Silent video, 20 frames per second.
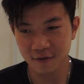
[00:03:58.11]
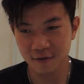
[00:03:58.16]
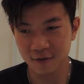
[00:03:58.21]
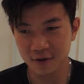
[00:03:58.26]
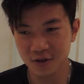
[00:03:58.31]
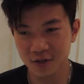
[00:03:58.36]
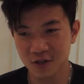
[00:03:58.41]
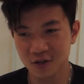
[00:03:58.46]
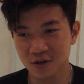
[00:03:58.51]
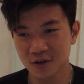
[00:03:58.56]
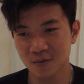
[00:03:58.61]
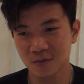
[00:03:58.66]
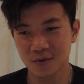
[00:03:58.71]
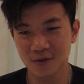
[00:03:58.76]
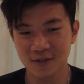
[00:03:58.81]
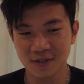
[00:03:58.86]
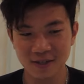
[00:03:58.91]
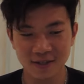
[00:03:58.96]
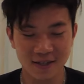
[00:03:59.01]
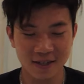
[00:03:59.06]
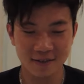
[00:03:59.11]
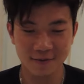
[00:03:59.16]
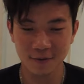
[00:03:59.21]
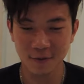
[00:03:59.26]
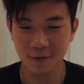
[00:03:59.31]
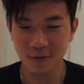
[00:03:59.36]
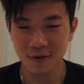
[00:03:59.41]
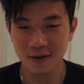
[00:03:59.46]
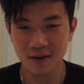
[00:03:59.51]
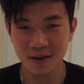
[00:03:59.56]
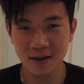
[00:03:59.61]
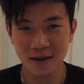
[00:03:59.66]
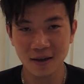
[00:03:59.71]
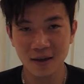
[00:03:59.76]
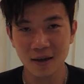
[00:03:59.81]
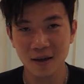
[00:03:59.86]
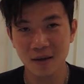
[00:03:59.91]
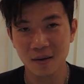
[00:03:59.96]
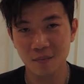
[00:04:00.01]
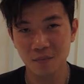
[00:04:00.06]
richer and more successful one day,
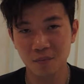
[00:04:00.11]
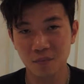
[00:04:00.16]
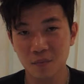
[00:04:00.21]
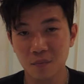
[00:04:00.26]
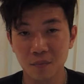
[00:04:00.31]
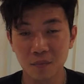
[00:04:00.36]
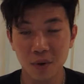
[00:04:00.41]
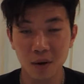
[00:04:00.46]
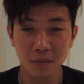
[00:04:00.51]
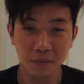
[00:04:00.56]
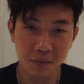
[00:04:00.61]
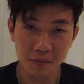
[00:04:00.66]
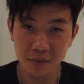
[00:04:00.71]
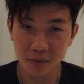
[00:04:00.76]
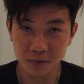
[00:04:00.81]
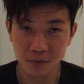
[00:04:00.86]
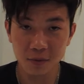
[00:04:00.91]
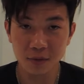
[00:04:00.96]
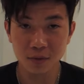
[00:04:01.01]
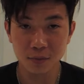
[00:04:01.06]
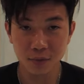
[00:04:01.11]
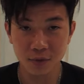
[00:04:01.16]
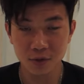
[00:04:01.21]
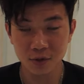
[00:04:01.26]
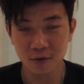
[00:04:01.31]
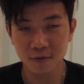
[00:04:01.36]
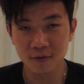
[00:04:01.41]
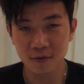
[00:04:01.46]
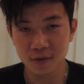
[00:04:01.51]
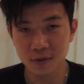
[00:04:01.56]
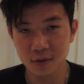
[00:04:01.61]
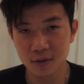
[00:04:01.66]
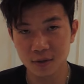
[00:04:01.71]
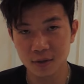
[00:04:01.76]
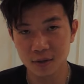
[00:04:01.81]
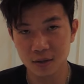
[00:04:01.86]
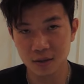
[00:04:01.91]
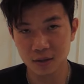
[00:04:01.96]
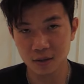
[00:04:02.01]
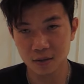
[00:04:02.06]
probably will switch over to
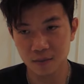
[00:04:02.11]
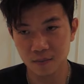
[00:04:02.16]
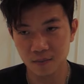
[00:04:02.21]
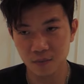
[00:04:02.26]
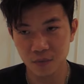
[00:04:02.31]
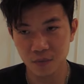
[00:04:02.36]
the